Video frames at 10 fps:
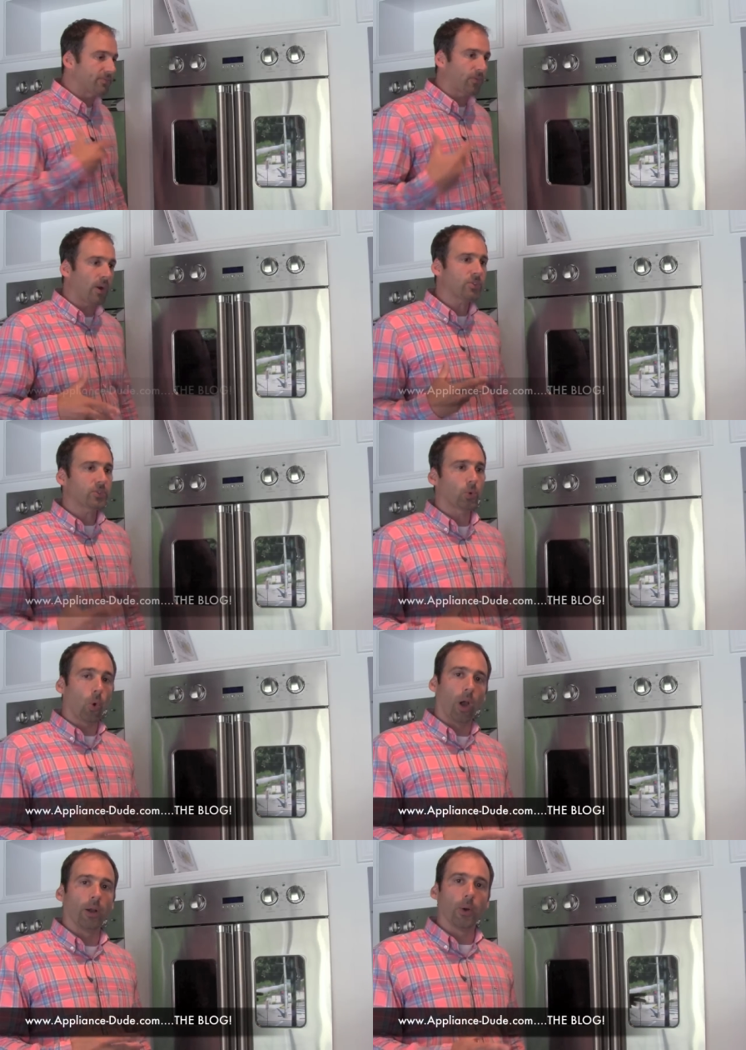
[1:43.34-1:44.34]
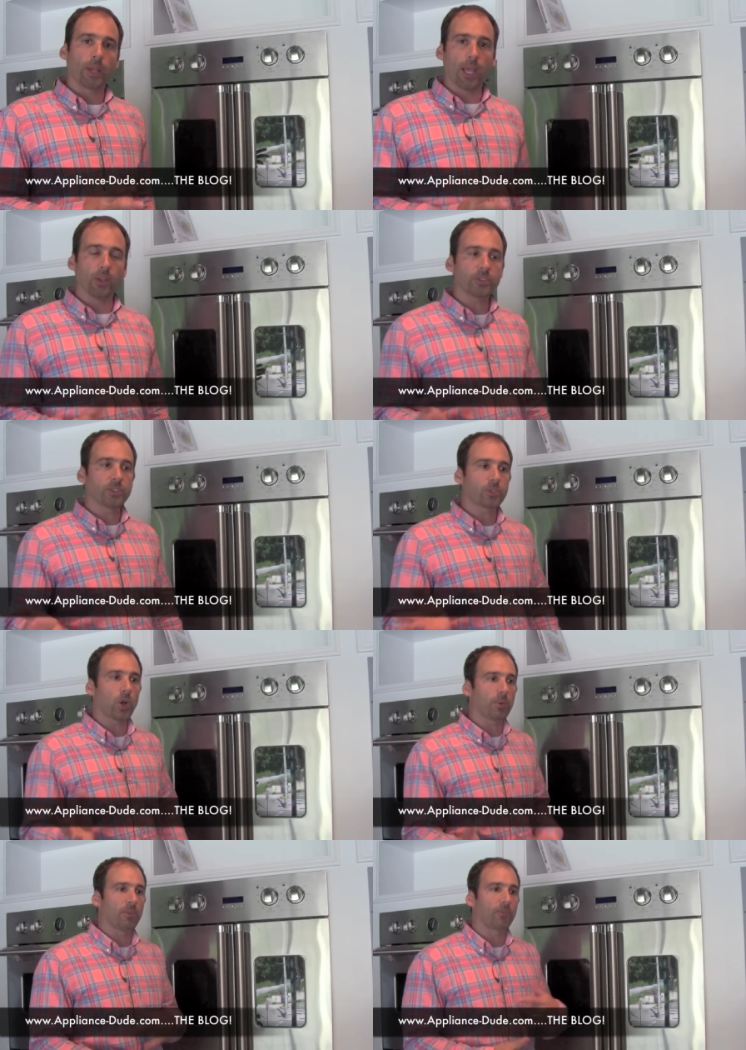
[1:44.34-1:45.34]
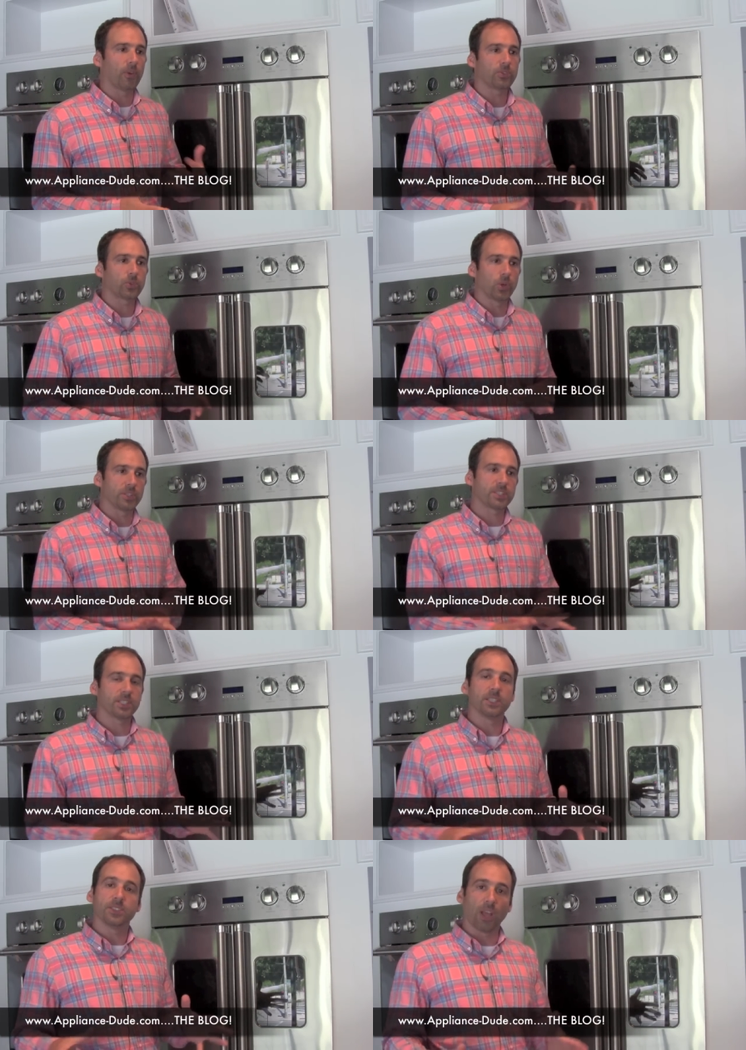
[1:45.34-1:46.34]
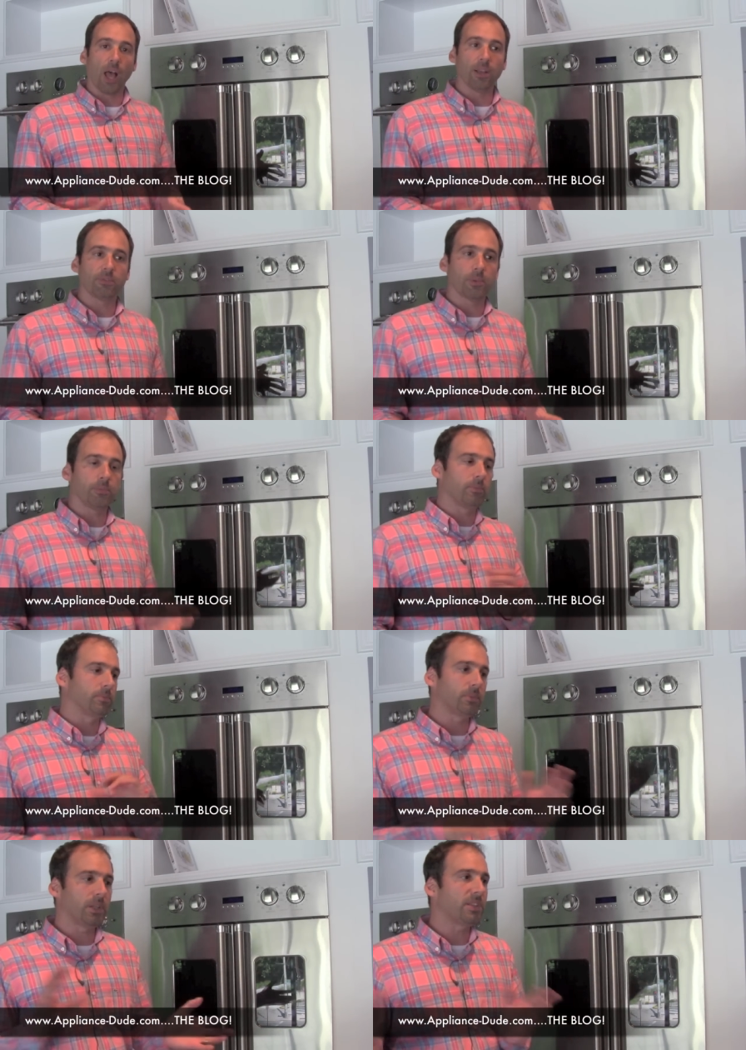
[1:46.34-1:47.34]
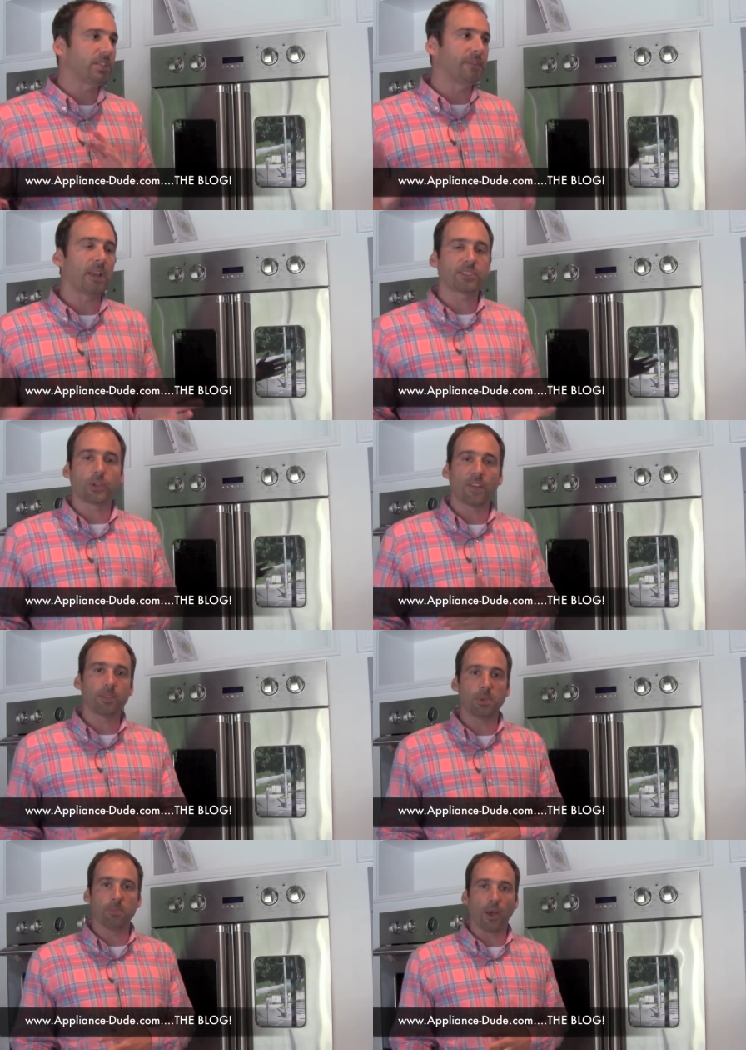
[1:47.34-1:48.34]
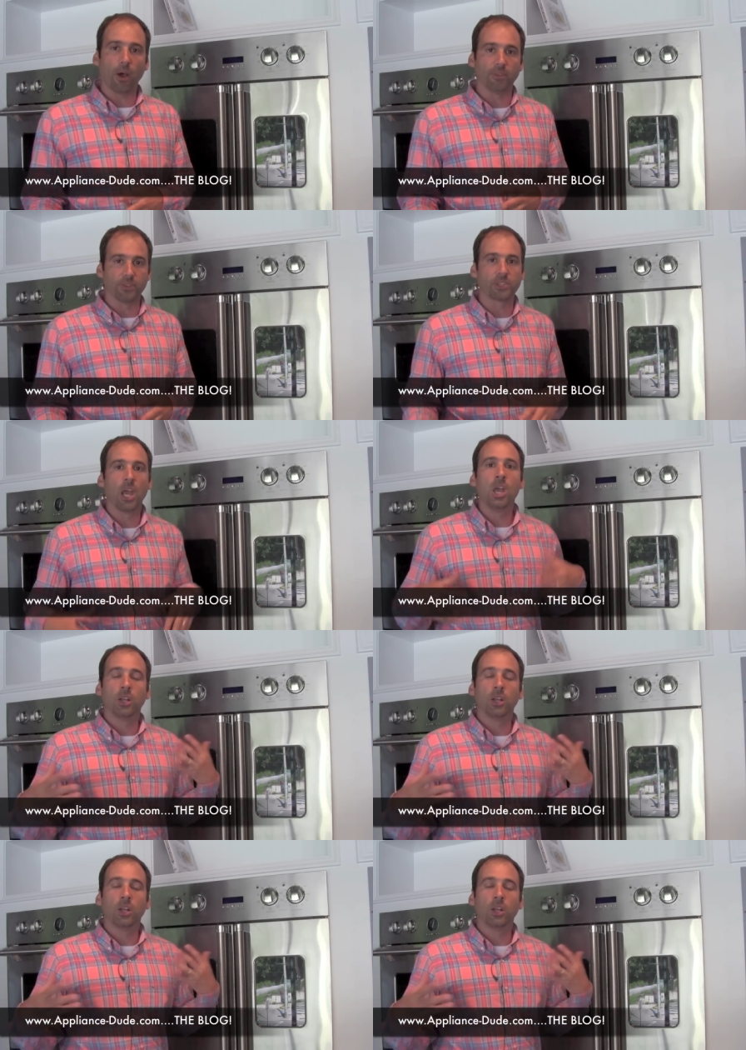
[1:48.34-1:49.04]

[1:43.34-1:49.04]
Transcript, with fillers: The French door, okay, let's just talk about French door, just the design of them. It doesn't even necessarily have to be about ovens.